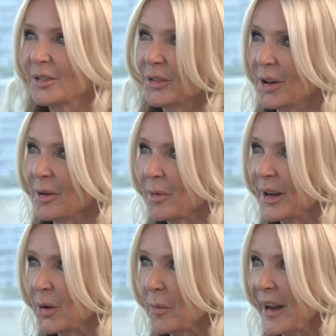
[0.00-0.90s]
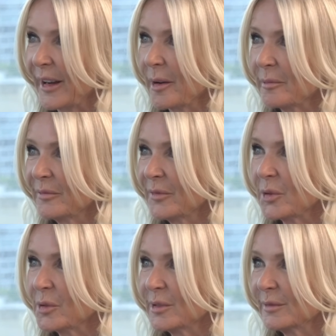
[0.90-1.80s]
You can't wear your makeup
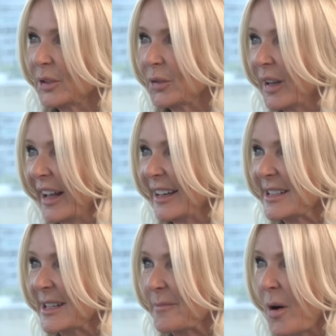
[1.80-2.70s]
for your LED